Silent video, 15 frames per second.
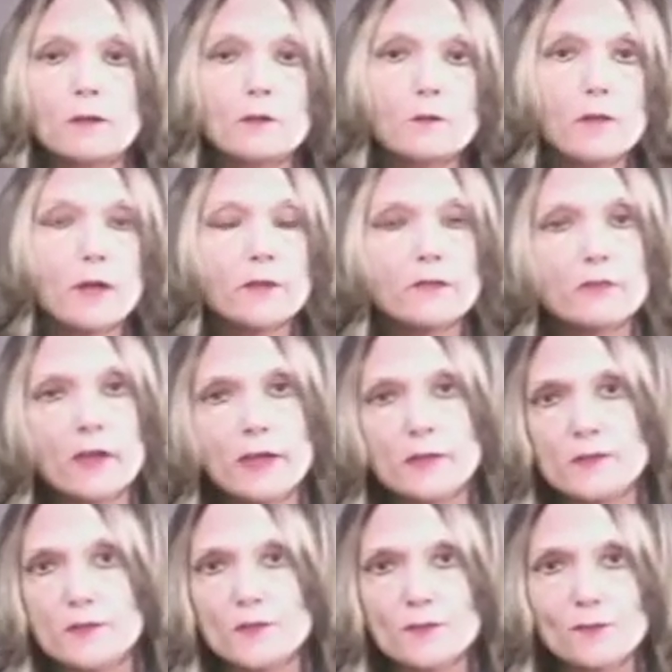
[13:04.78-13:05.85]
my
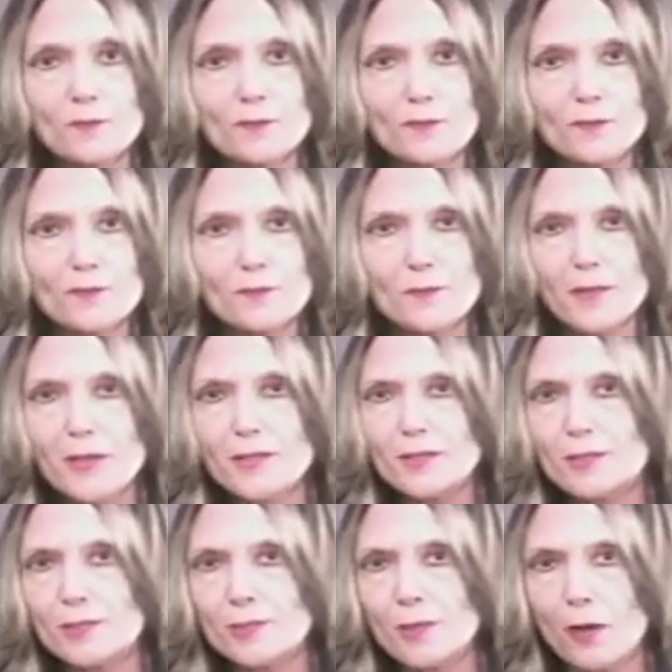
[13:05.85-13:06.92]
friends, my
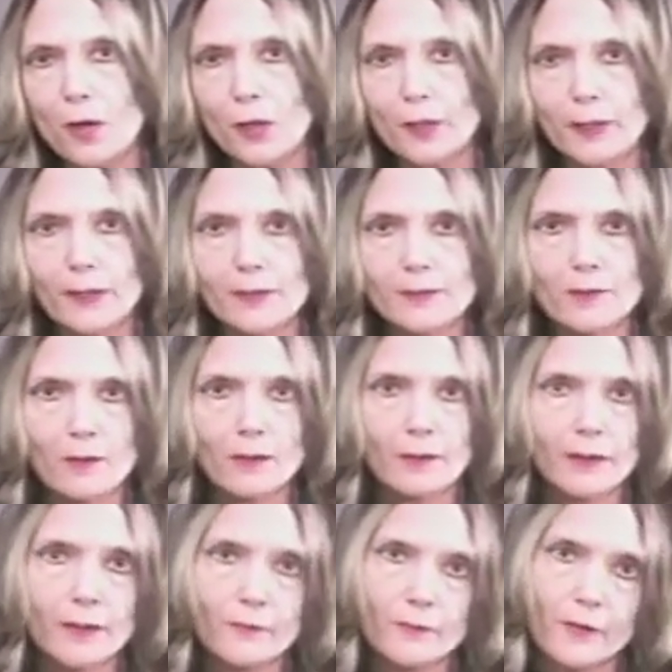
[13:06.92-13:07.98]
darling,
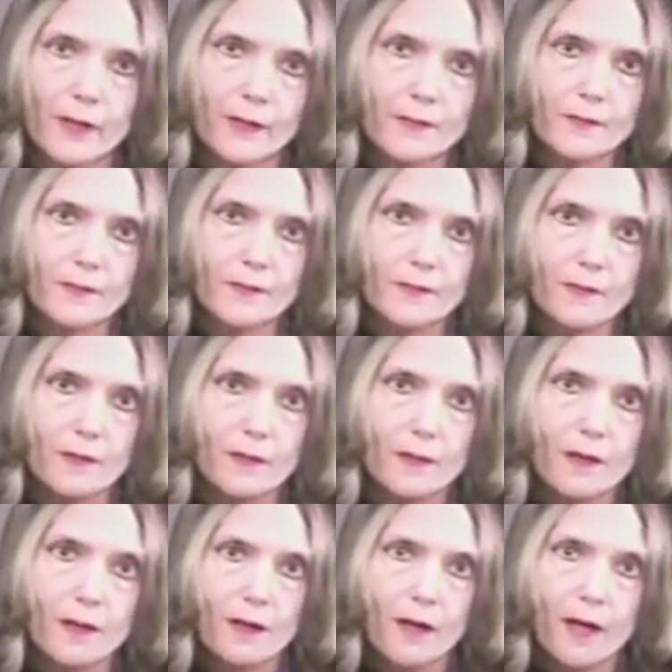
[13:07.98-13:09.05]
darling friends,
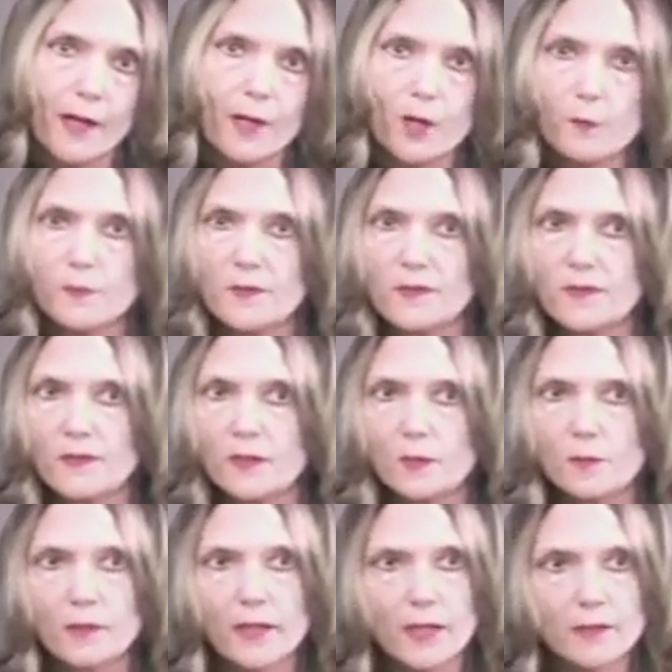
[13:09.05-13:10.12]
I hope to see
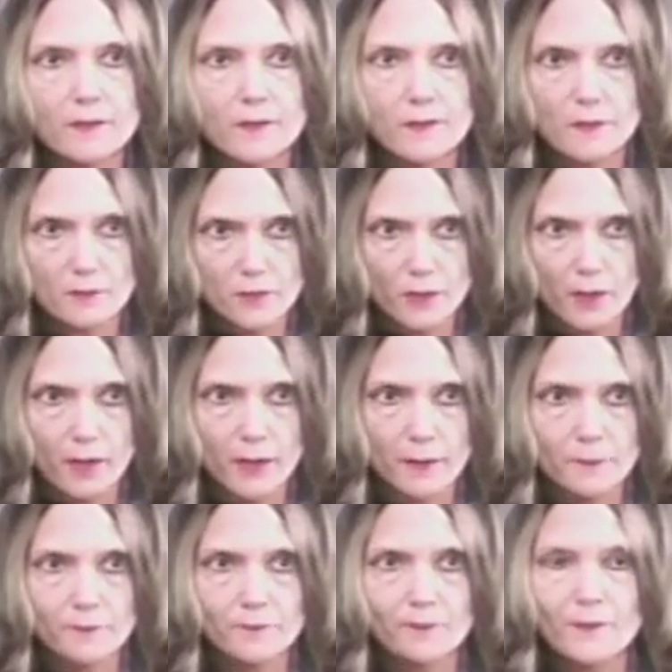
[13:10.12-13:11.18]
you again
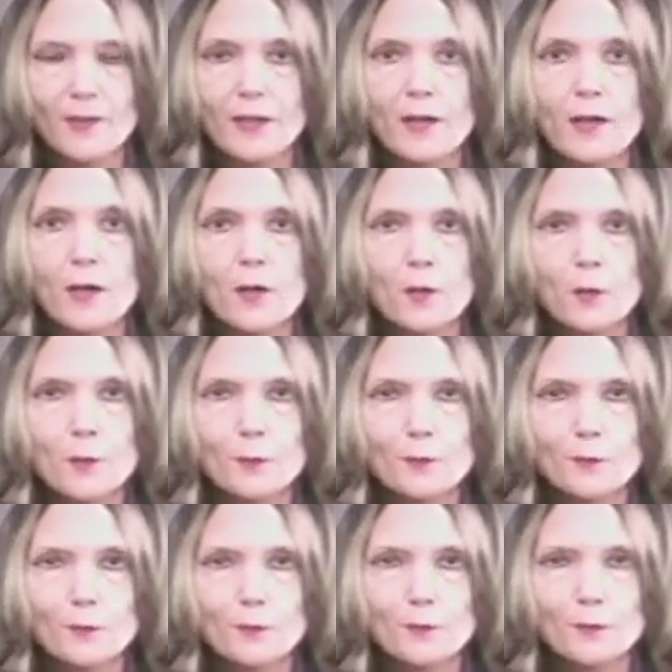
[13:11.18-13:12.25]
sometime.
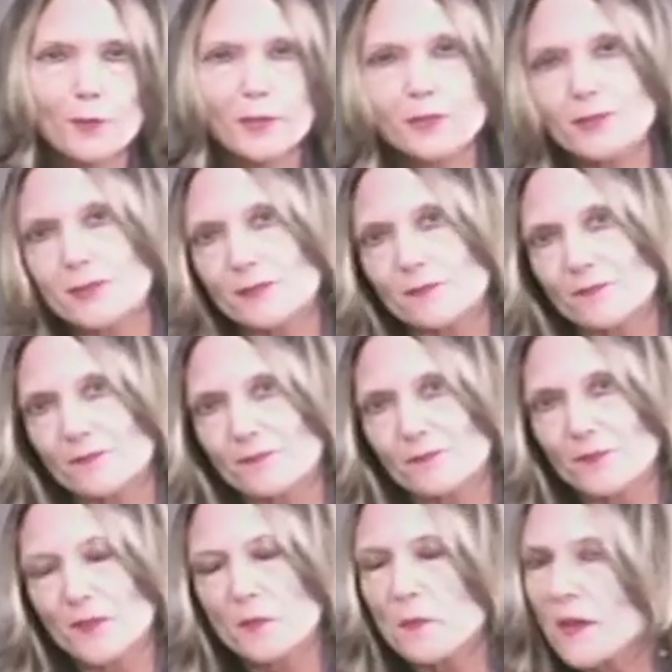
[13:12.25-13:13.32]
But
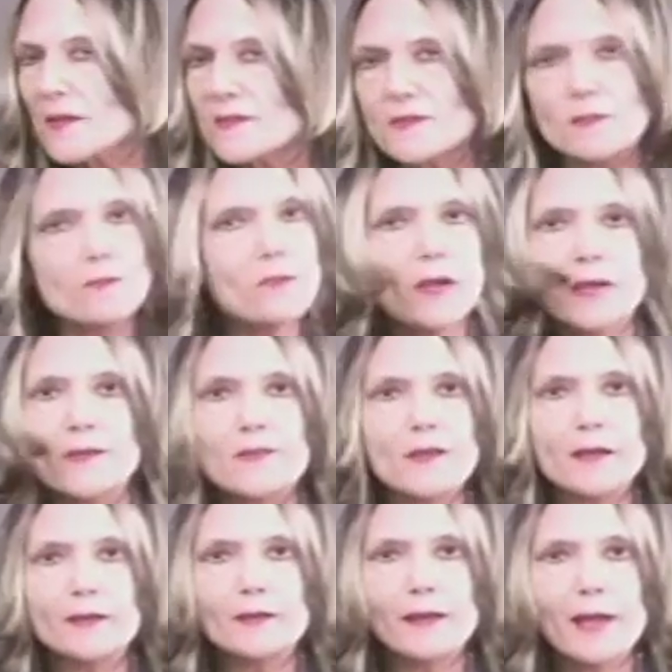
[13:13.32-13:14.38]
the best advice
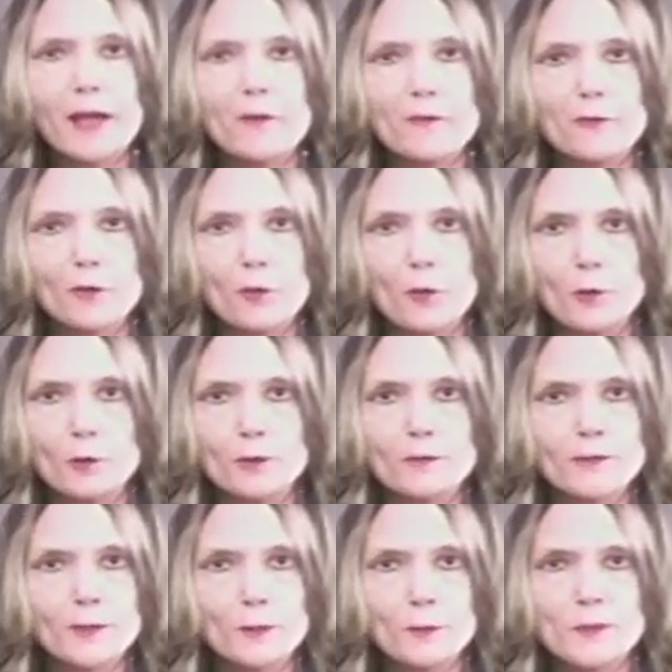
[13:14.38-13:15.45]
I have for all
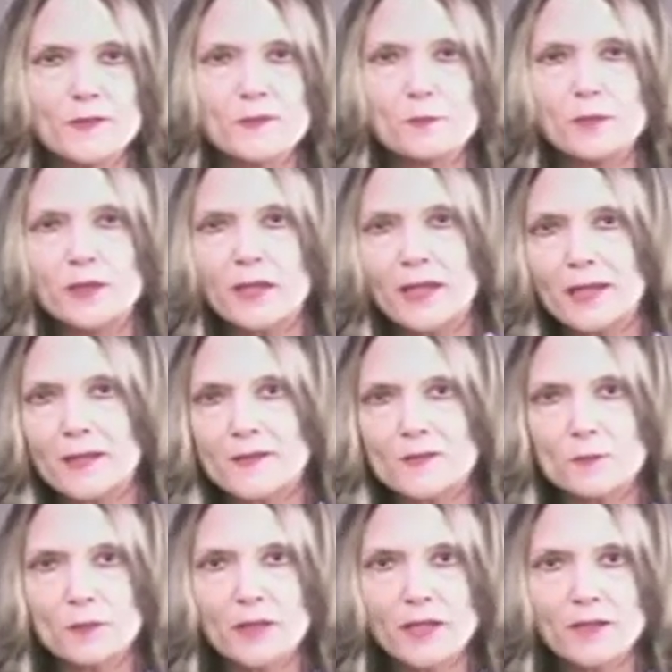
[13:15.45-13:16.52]
of you is please,
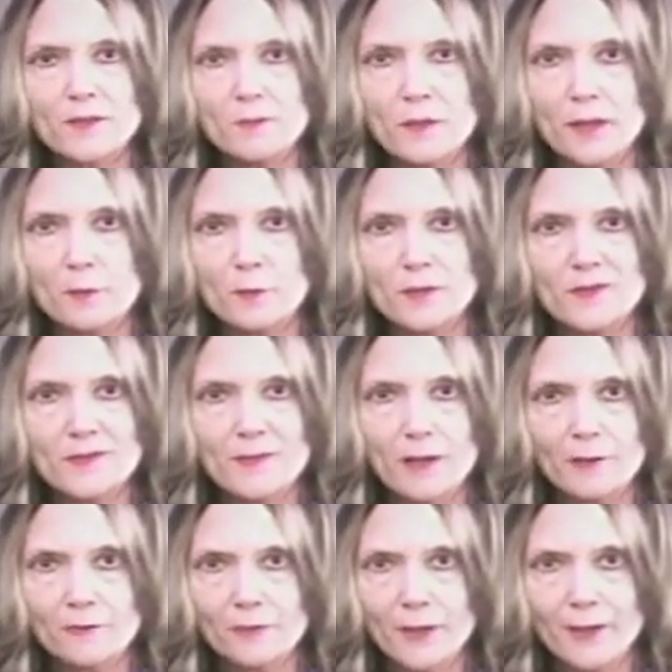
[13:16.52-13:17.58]
please, my
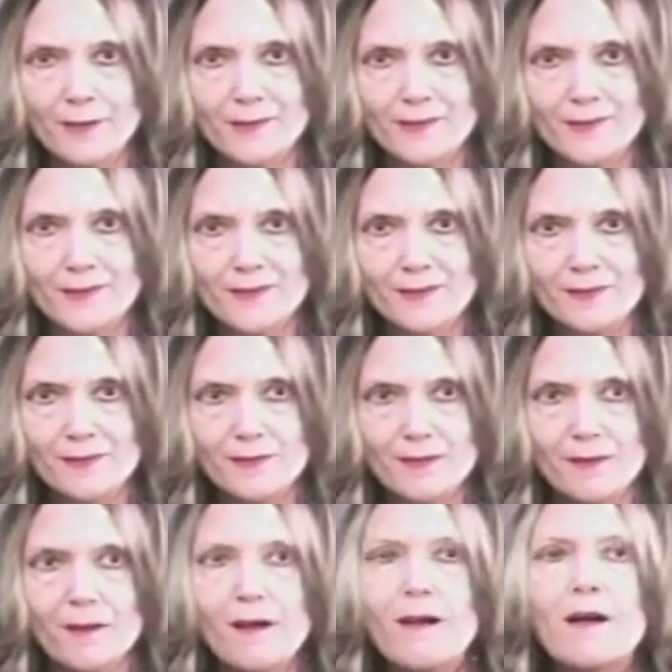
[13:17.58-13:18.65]
Woodstock friends,
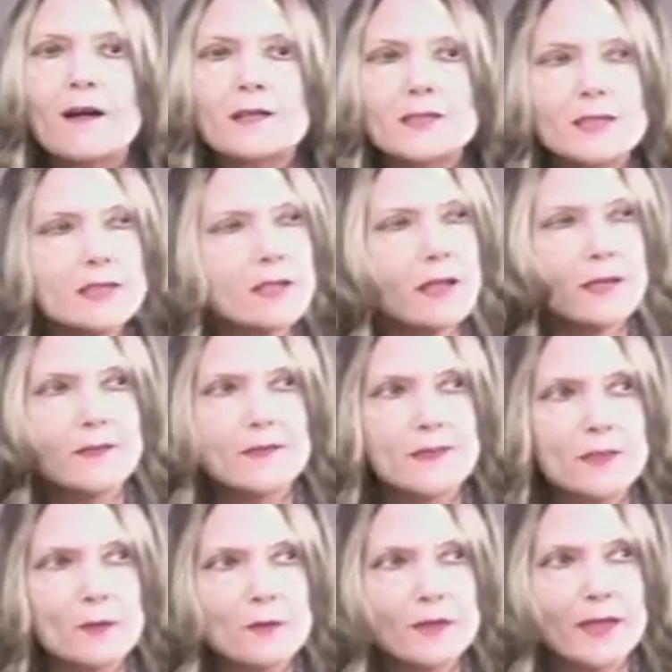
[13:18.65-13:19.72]
until I
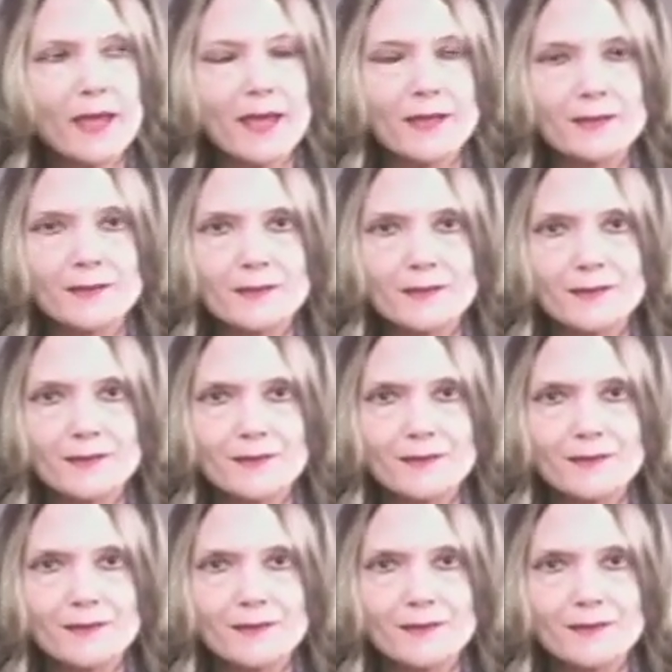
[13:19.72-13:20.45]
see you again,